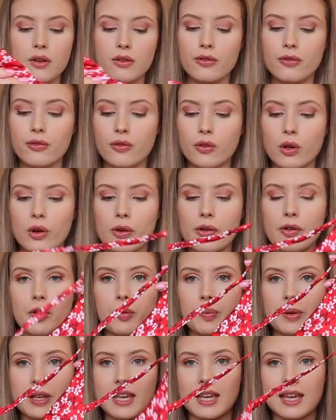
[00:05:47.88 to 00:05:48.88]

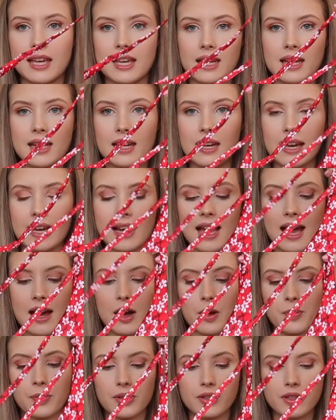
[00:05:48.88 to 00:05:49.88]
floral bikini. Like,
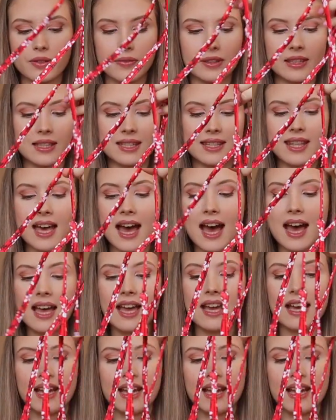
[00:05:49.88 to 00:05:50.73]
how beautiful is that?